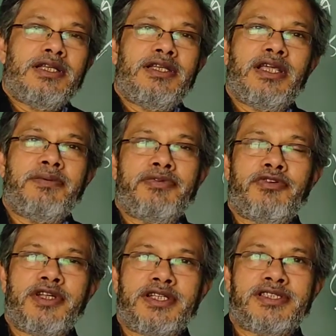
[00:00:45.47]
Day
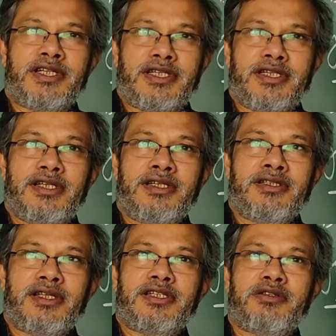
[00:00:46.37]
before yesterday,
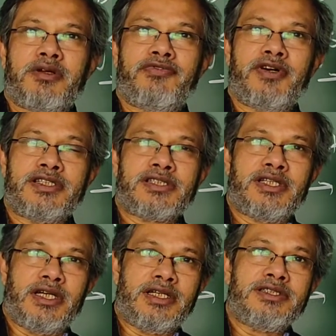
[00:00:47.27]
that is in our first
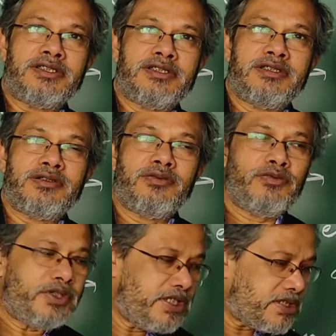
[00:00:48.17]
class,
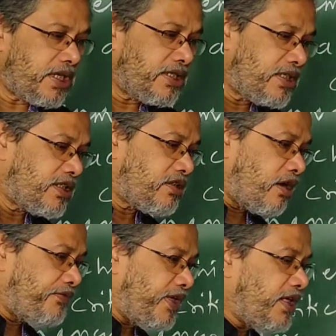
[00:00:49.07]
we started the
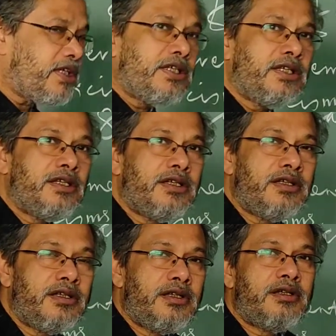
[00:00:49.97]
topic
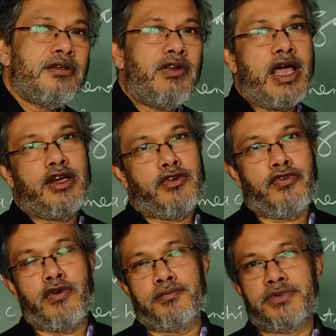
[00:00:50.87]
land
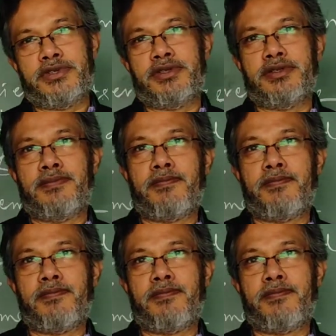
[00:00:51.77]
reforms.